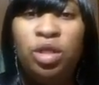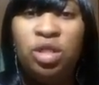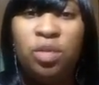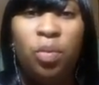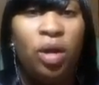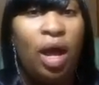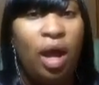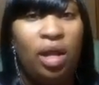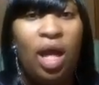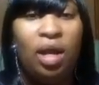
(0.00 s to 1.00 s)
should support
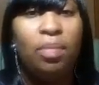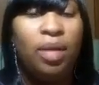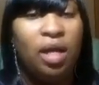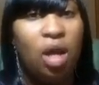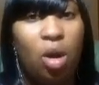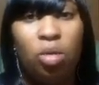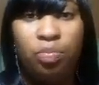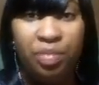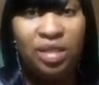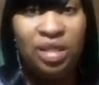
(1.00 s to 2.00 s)
a lot of black
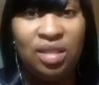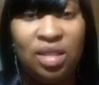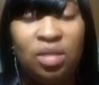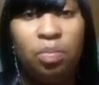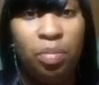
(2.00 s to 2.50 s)
owned businesses,